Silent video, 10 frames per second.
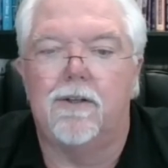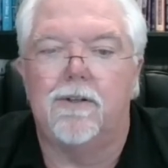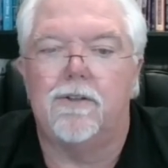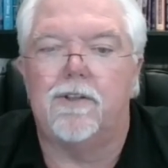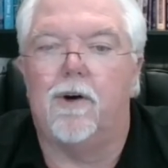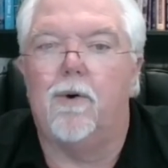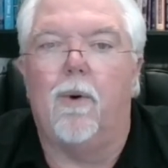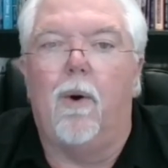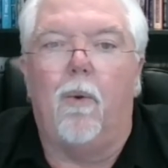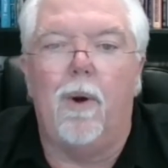
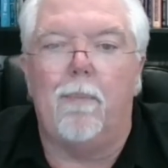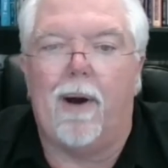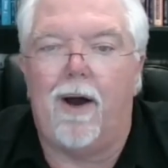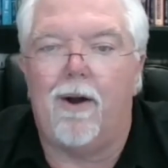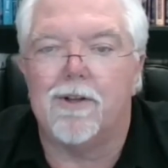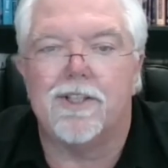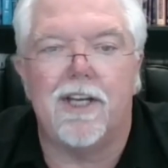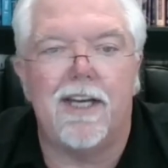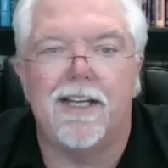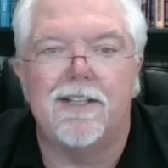So when Paul
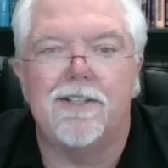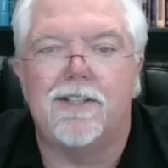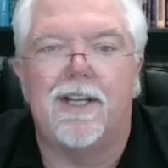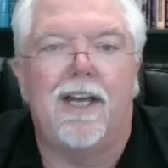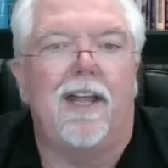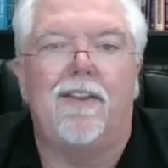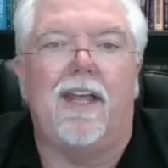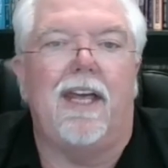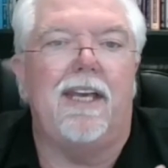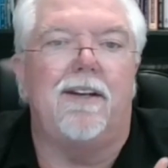says
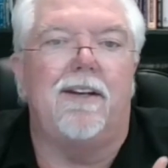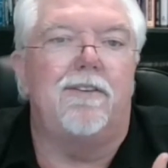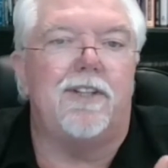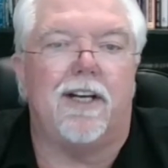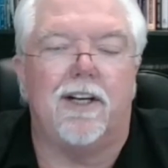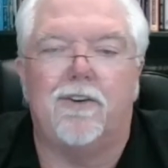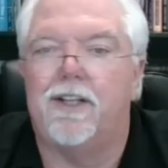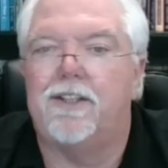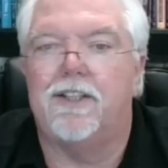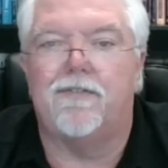in 2
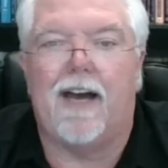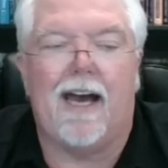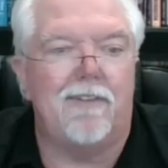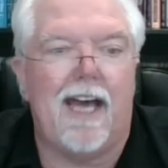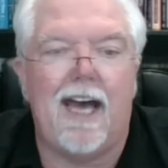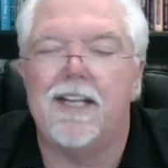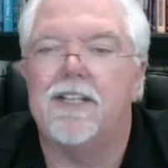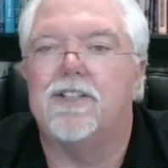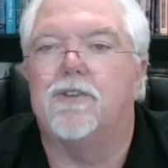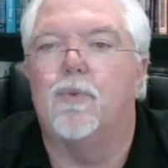Corinthians 5 9, he
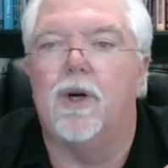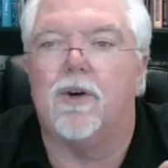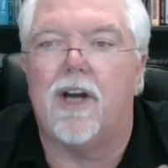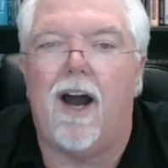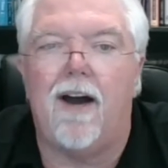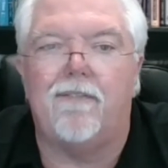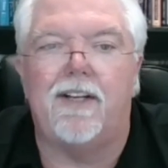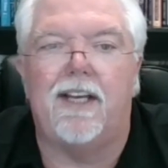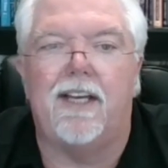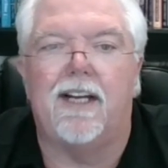says, We're
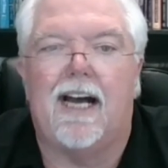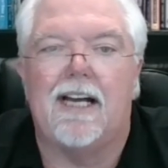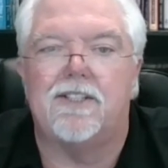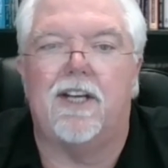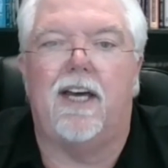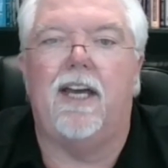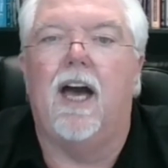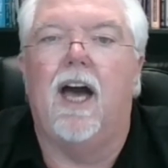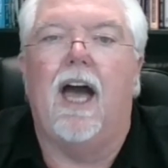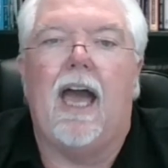confident, I say,
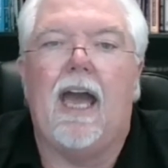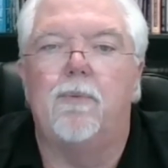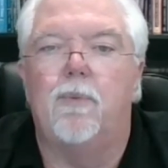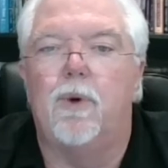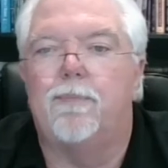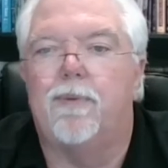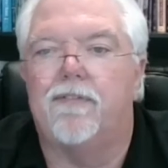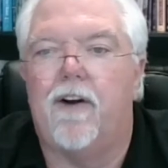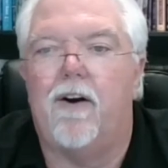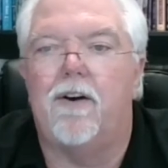and would
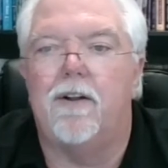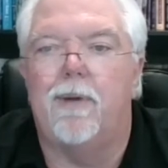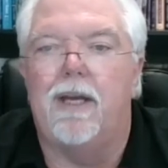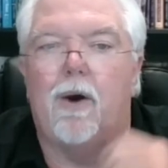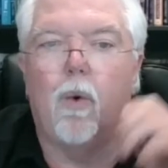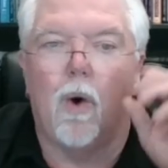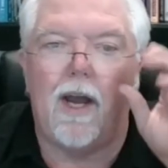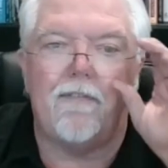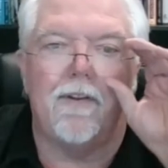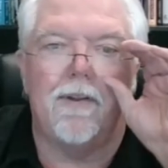prefer to be
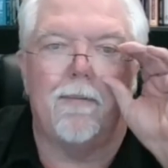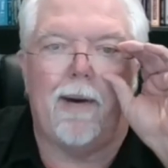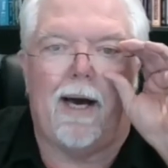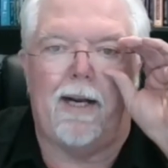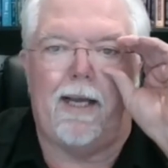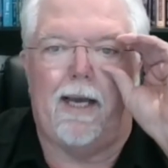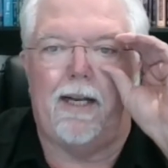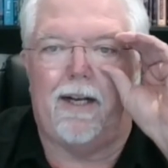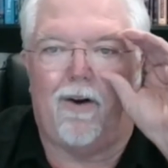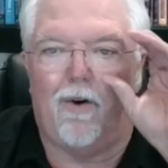away from the body and
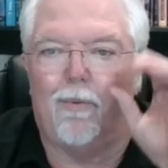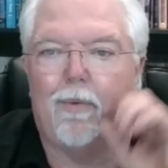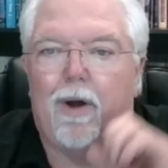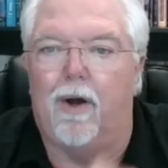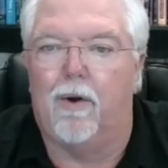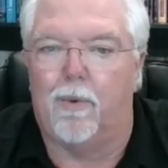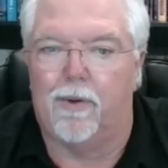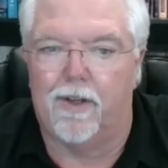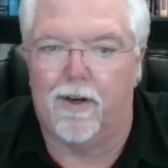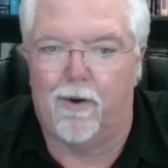at home
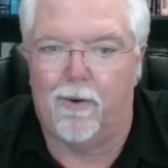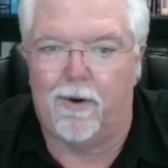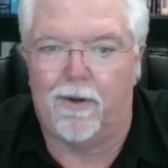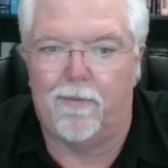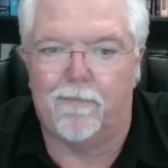with the Lord.